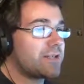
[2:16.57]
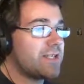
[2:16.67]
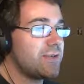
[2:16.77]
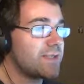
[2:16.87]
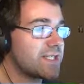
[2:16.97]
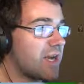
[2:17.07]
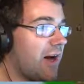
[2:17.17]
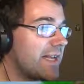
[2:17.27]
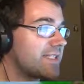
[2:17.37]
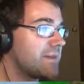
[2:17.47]
too, which is
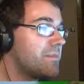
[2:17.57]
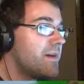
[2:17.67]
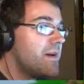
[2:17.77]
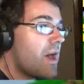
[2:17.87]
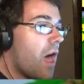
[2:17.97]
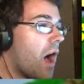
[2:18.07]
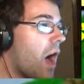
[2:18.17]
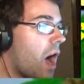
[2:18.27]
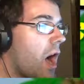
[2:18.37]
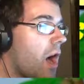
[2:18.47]
awesome.
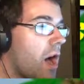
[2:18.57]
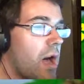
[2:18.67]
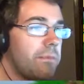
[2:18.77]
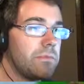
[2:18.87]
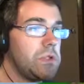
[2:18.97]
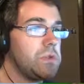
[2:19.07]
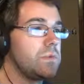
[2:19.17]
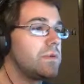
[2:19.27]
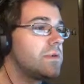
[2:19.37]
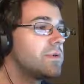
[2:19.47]

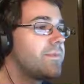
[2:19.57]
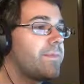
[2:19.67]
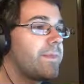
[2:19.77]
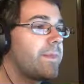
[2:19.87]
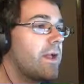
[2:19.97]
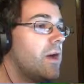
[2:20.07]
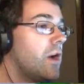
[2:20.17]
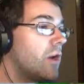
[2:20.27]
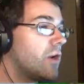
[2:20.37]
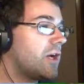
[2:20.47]
Ooh.
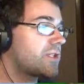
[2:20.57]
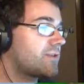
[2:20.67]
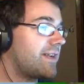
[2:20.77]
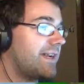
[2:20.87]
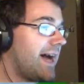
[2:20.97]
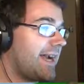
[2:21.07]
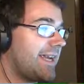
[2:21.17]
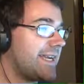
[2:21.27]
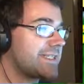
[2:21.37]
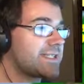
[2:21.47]
Los
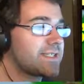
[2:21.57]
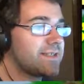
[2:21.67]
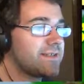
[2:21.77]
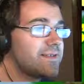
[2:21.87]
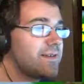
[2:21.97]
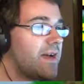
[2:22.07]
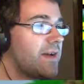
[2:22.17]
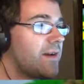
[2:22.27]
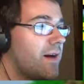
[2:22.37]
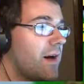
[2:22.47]
Grenades!
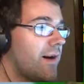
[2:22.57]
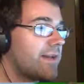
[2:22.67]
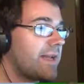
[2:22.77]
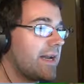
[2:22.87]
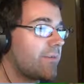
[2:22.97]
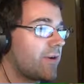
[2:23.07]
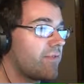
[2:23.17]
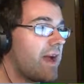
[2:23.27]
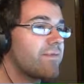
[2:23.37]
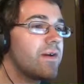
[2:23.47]
Oh, I can't upgrade
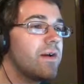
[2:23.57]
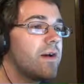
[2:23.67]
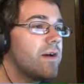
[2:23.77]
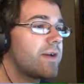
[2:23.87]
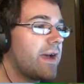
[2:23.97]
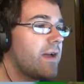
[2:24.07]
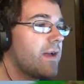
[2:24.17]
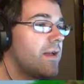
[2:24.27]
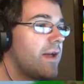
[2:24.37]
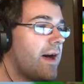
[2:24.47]
Raft. Okay.
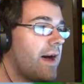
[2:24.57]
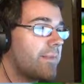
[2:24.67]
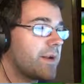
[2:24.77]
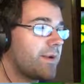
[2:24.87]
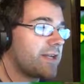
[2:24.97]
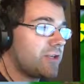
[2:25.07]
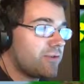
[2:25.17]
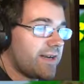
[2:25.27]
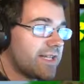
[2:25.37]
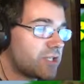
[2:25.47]
I'm gonna buy 2
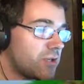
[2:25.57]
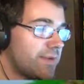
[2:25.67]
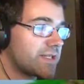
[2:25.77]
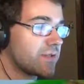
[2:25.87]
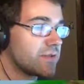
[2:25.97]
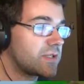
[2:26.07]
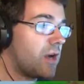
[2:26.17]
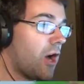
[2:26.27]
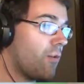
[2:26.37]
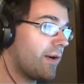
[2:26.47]
grenades and 2 missiles.
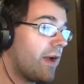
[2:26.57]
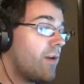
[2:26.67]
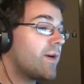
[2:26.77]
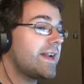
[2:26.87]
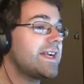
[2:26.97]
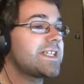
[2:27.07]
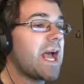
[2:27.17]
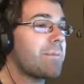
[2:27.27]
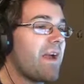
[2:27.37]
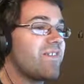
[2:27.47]
Oh, we're getting
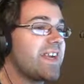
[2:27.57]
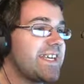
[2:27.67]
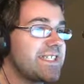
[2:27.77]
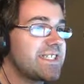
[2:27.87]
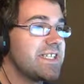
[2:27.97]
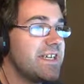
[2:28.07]
attacked by Vikings?